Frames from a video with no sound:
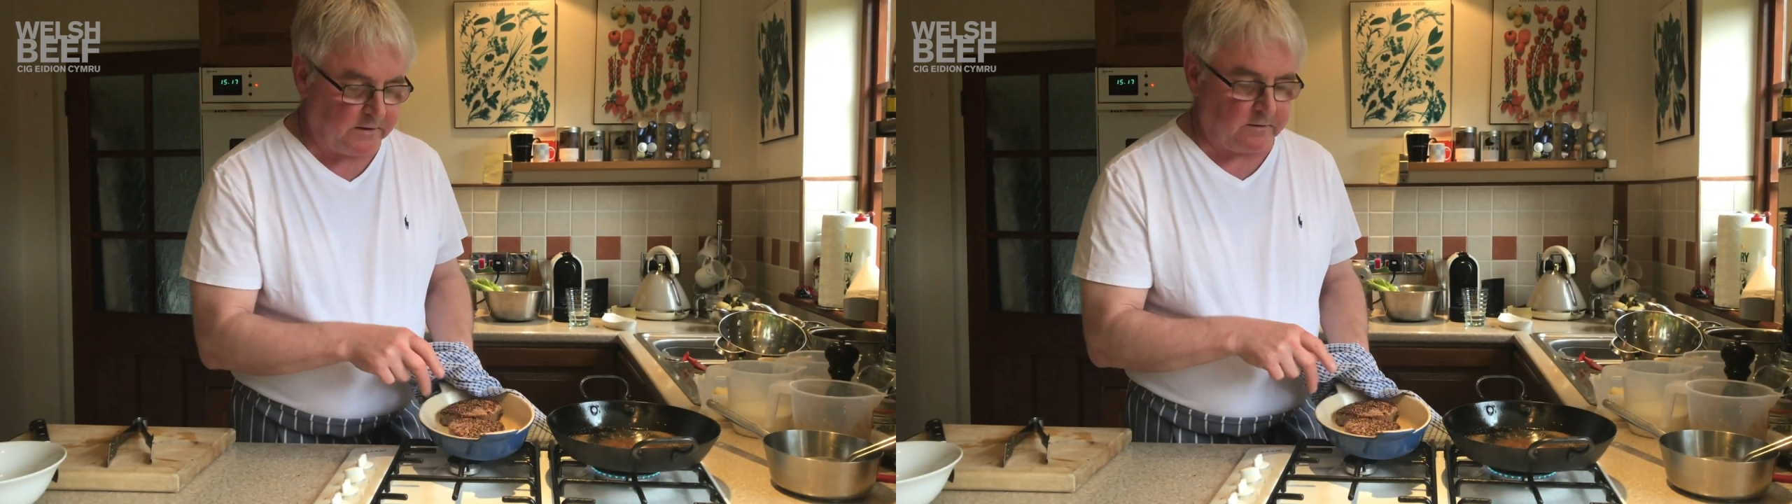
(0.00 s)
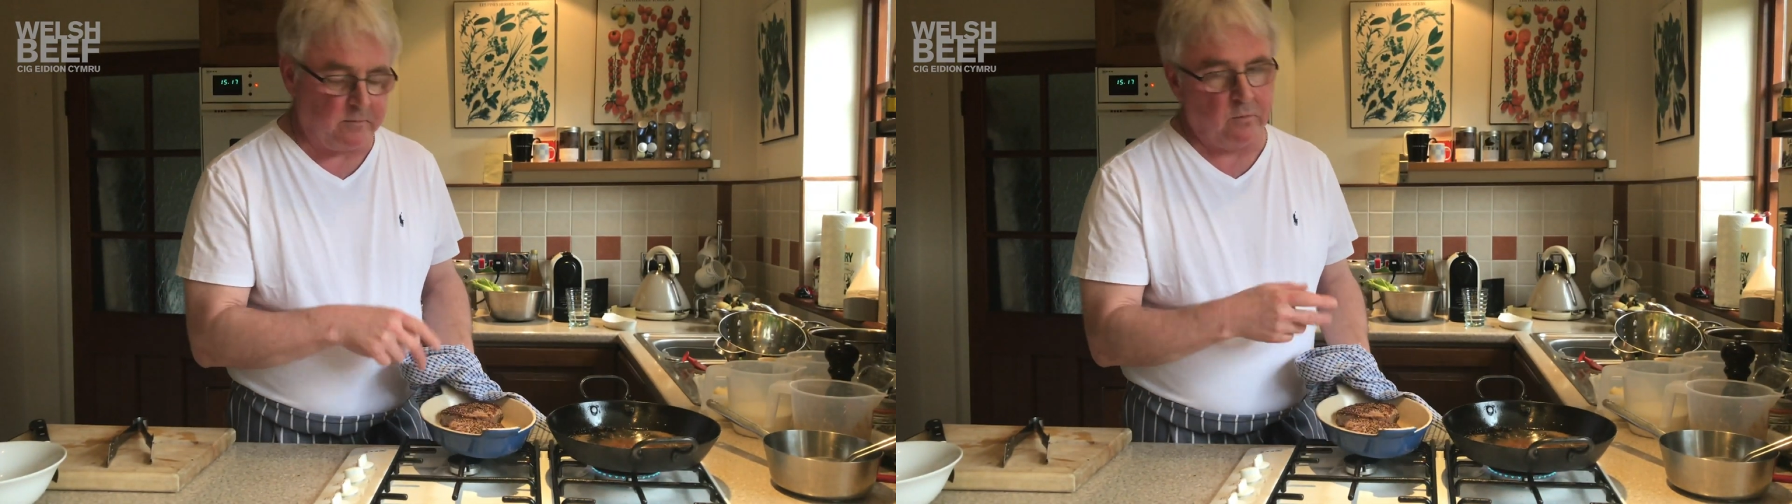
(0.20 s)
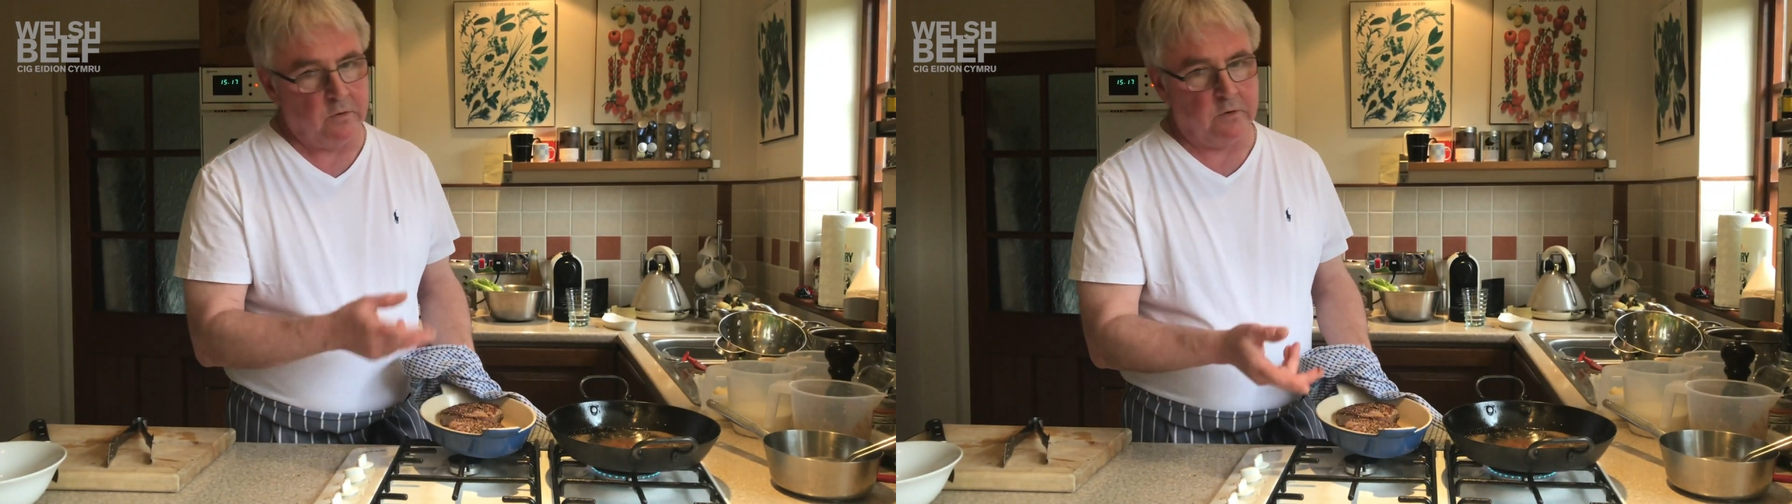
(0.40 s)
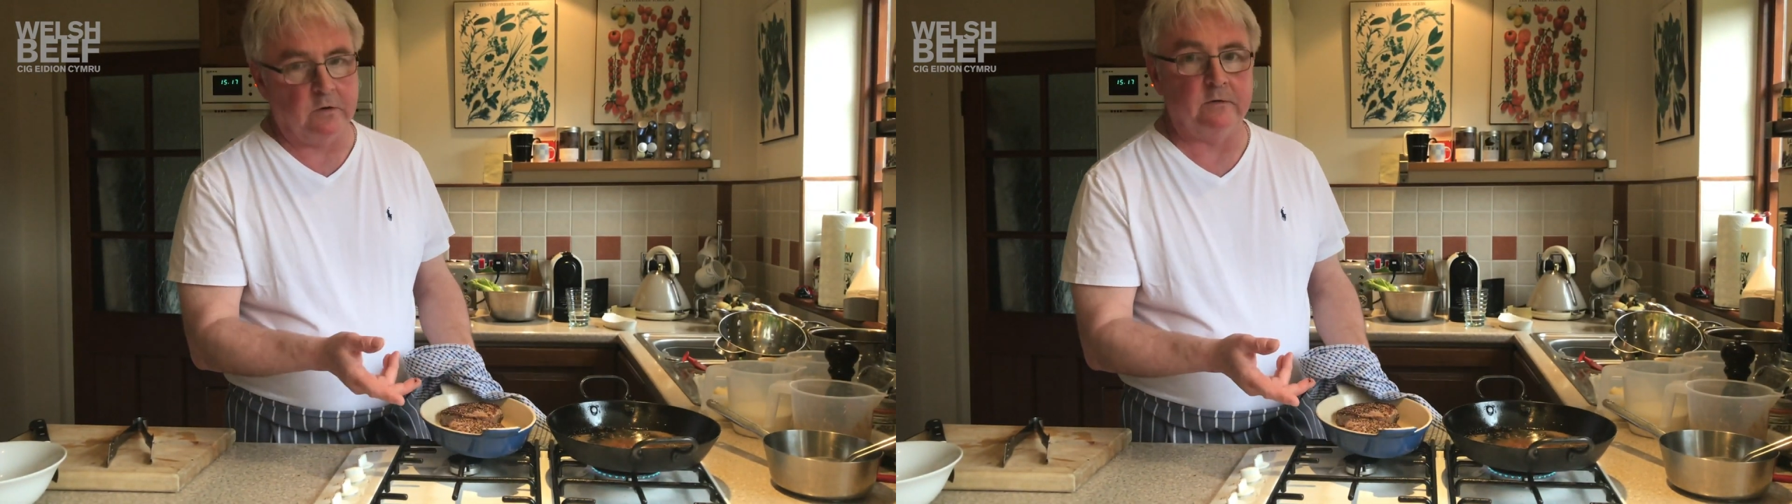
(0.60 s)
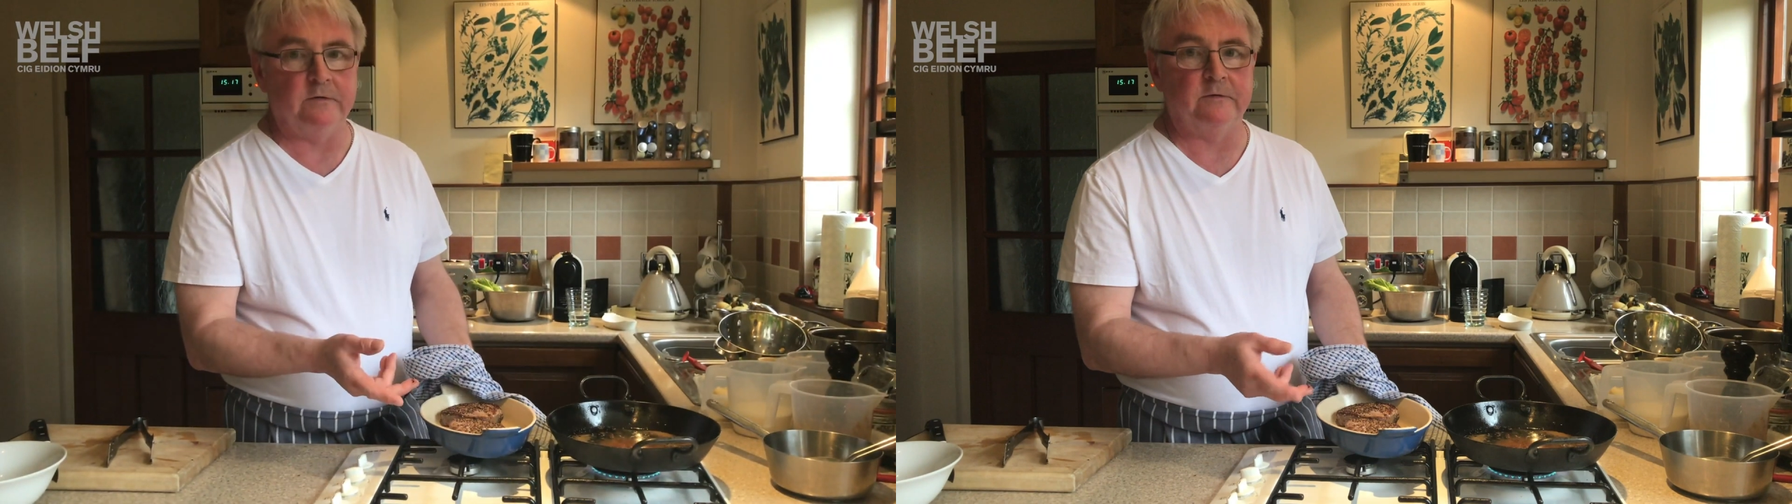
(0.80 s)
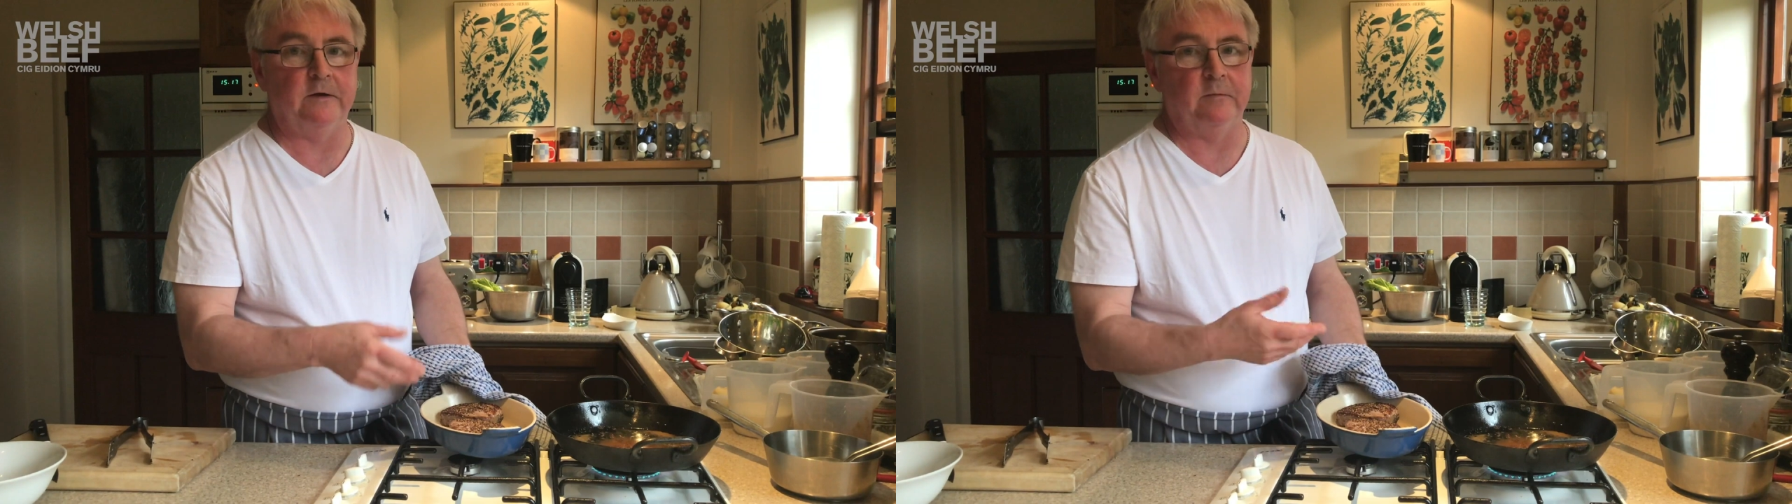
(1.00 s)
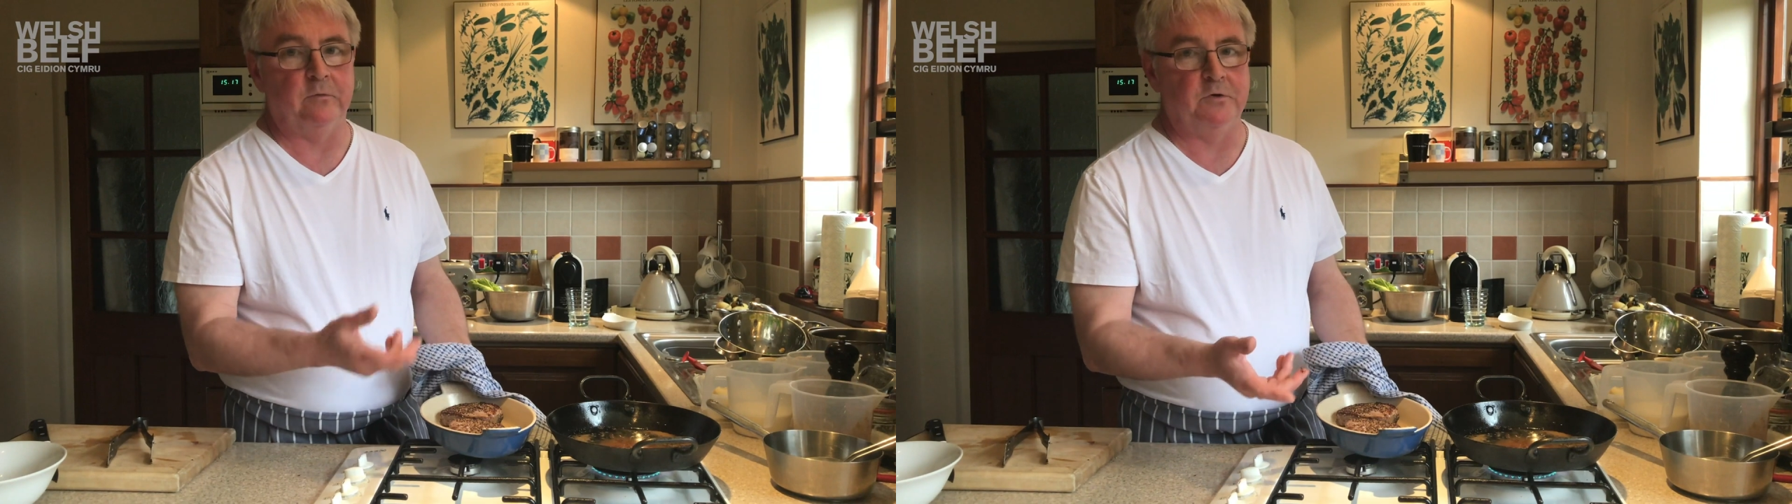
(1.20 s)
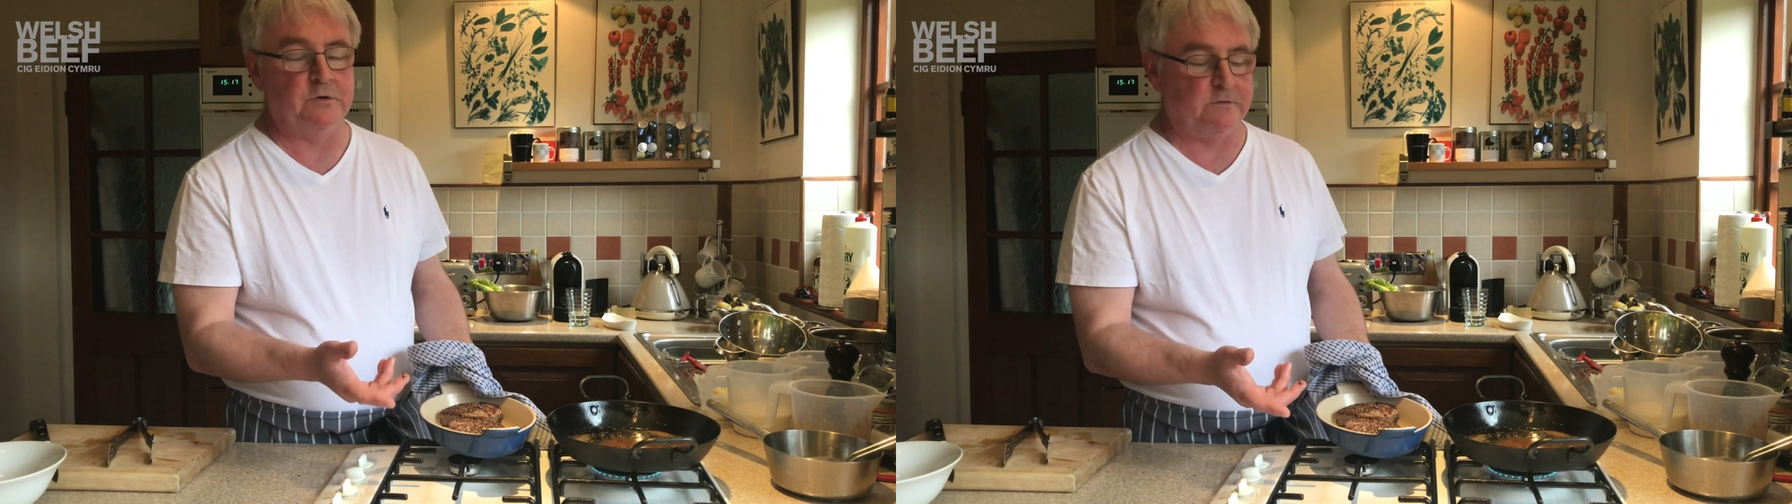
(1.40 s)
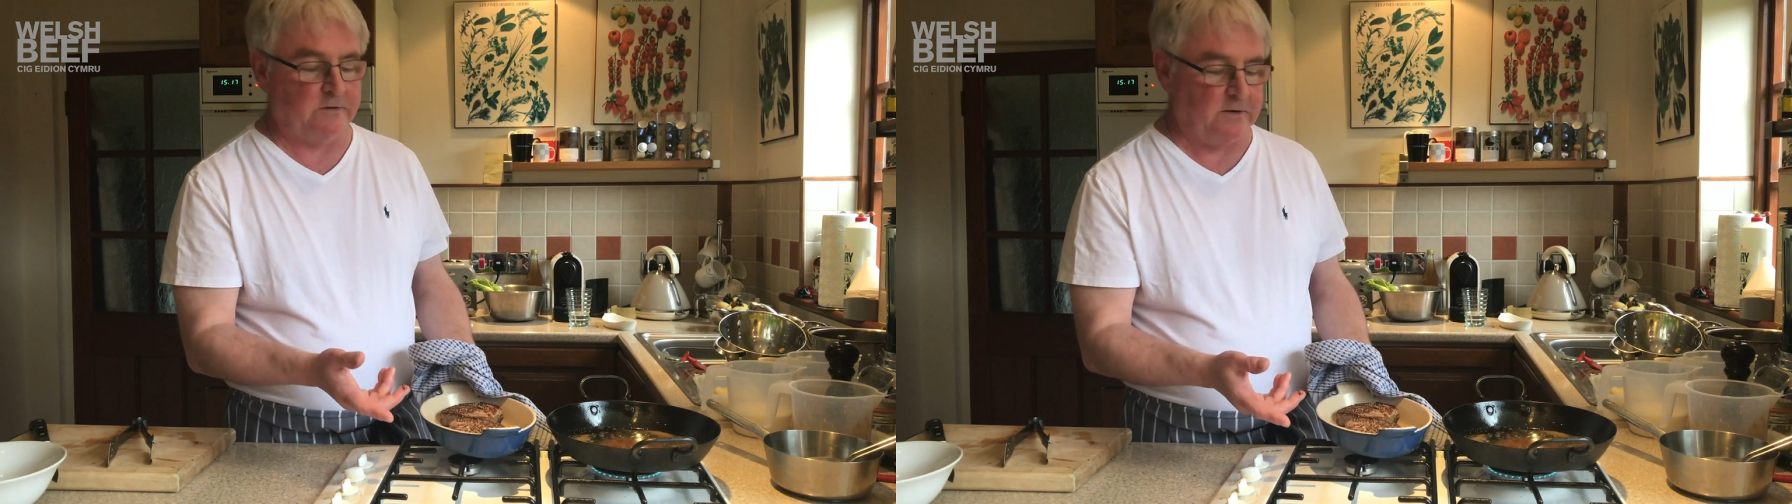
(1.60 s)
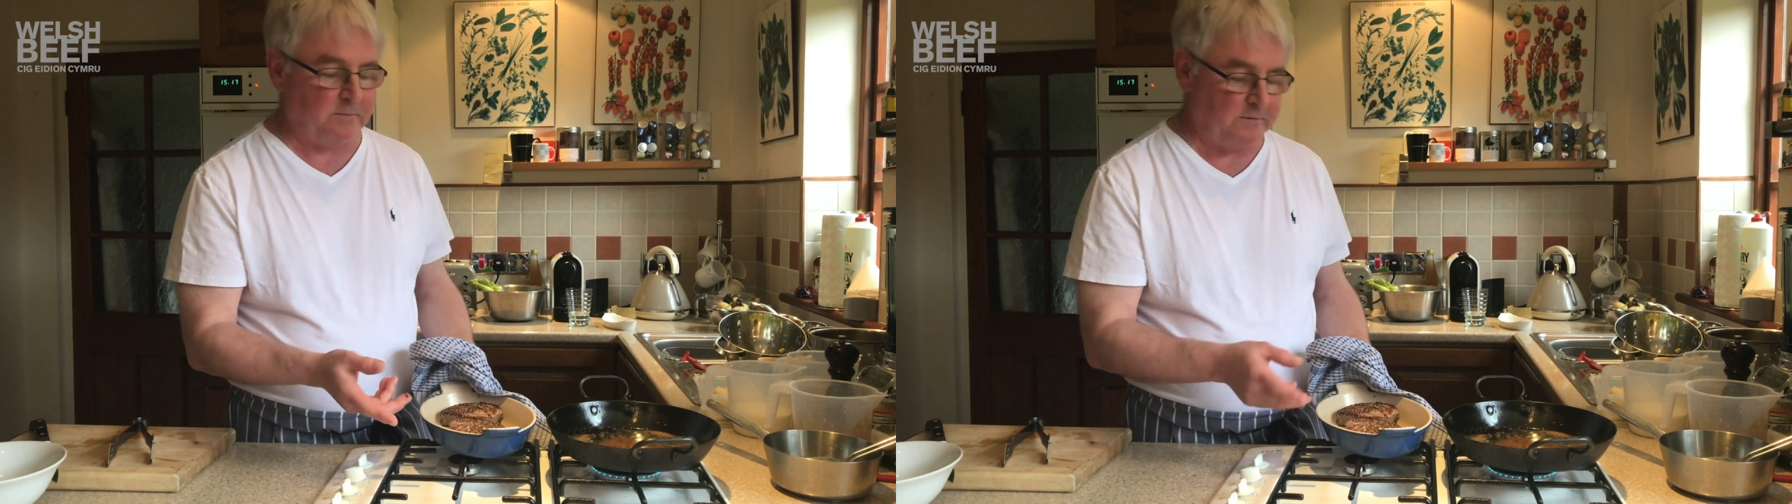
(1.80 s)
and the more you cook the steak, the more juice
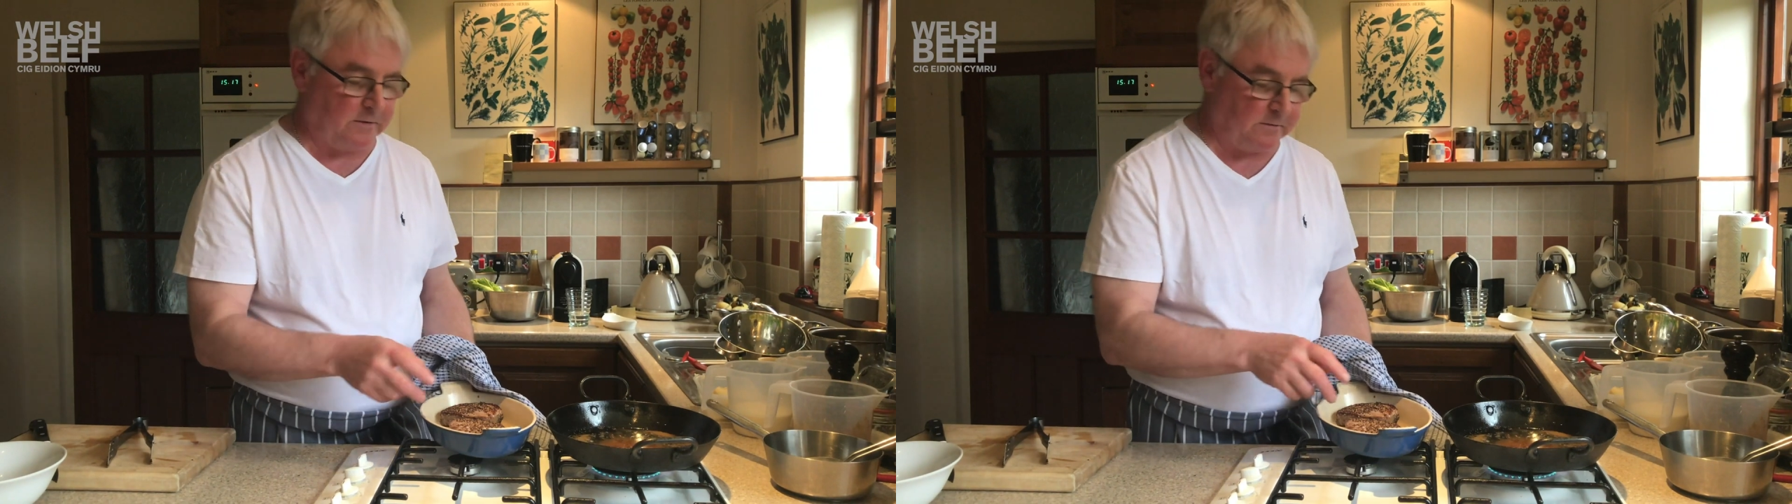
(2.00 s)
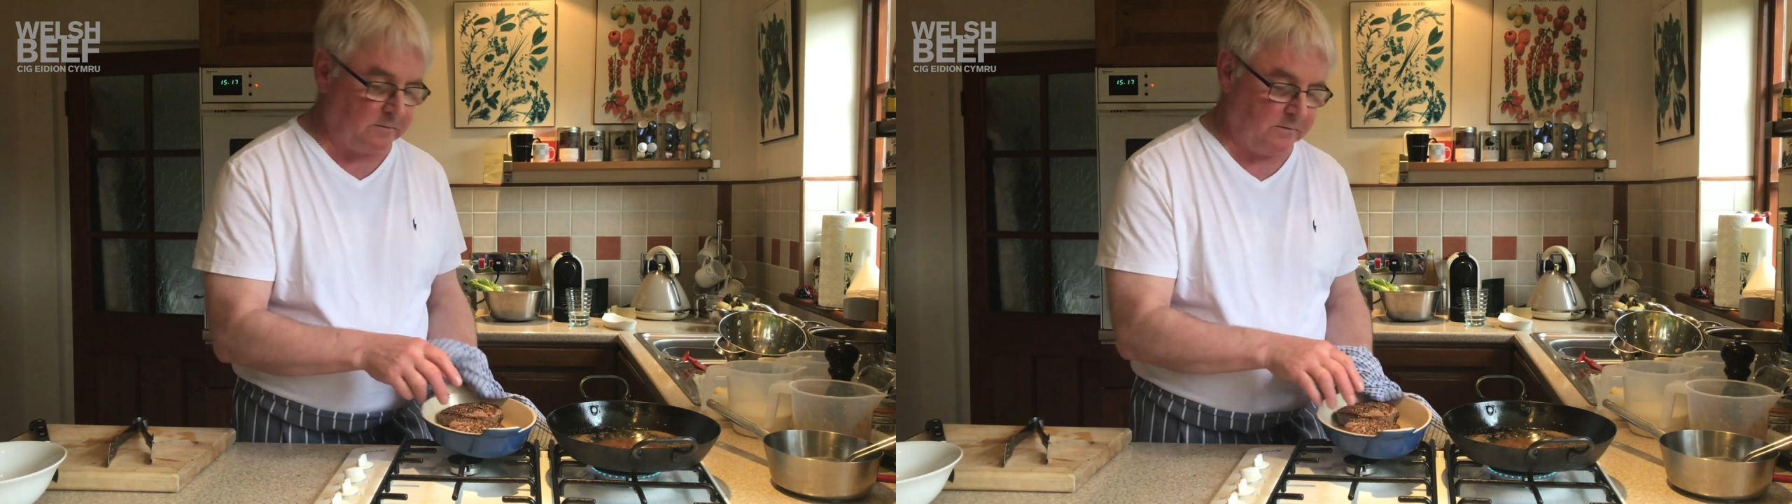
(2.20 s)
that comes out.